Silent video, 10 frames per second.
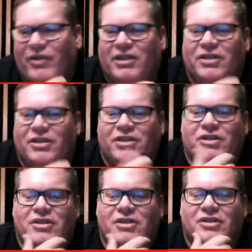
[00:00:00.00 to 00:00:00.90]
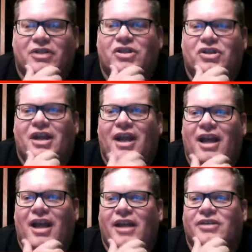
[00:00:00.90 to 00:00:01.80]
decisions such
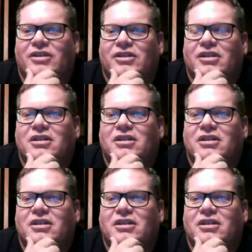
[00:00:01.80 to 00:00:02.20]
as